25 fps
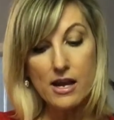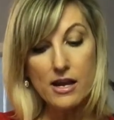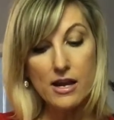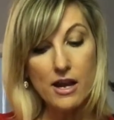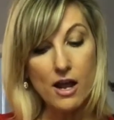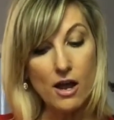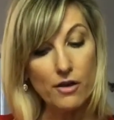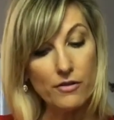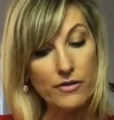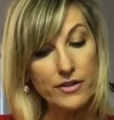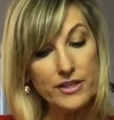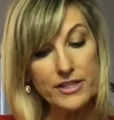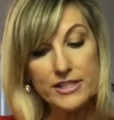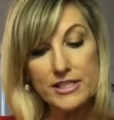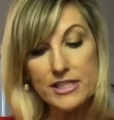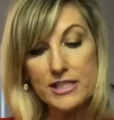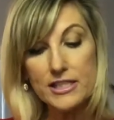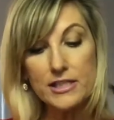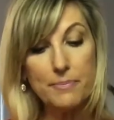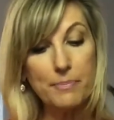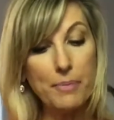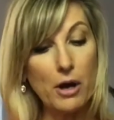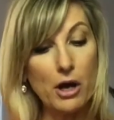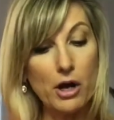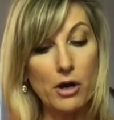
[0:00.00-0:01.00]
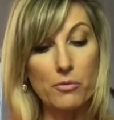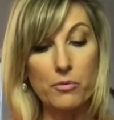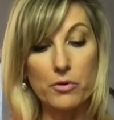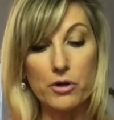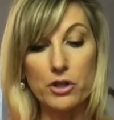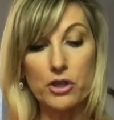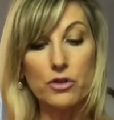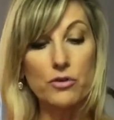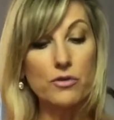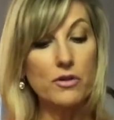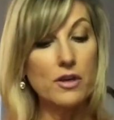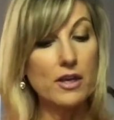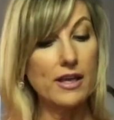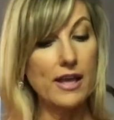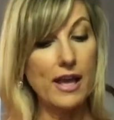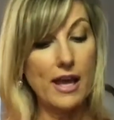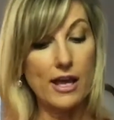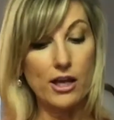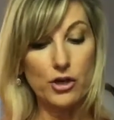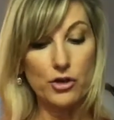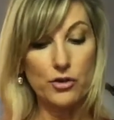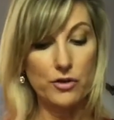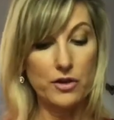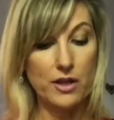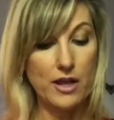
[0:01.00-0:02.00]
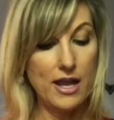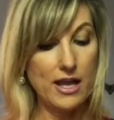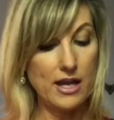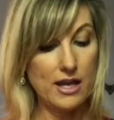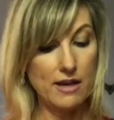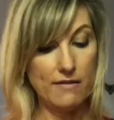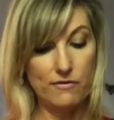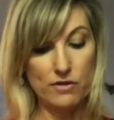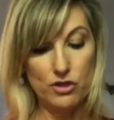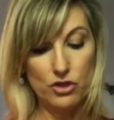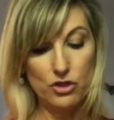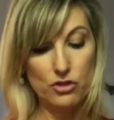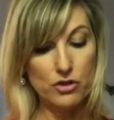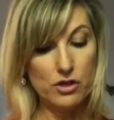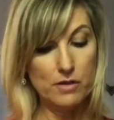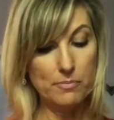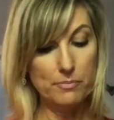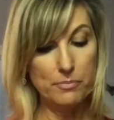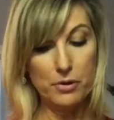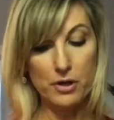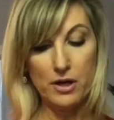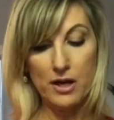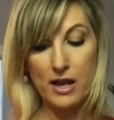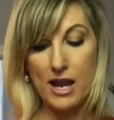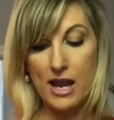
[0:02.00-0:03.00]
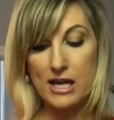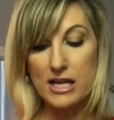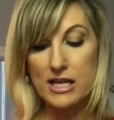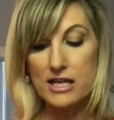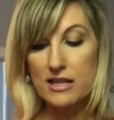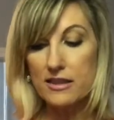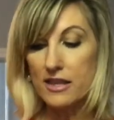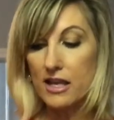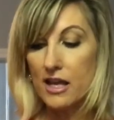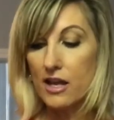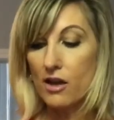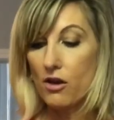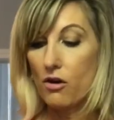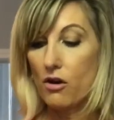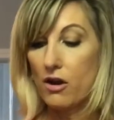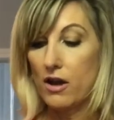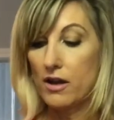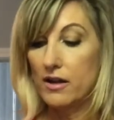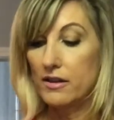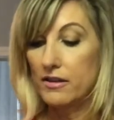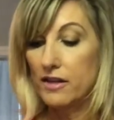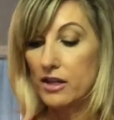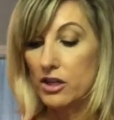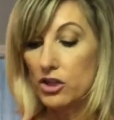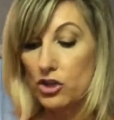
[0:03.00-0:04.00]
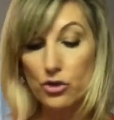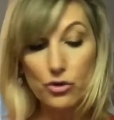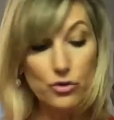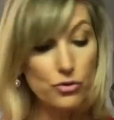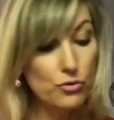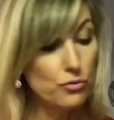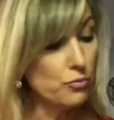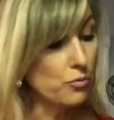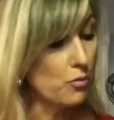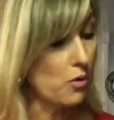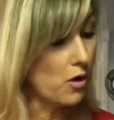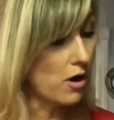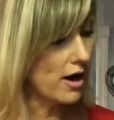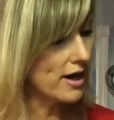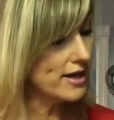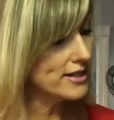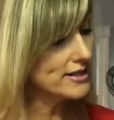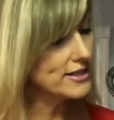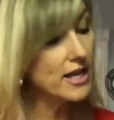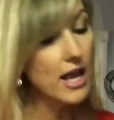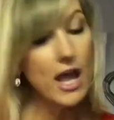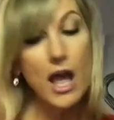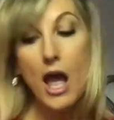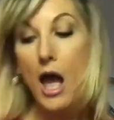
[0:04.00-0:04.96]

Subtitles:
now this is the part where you can get creative and you can put anything on that you want.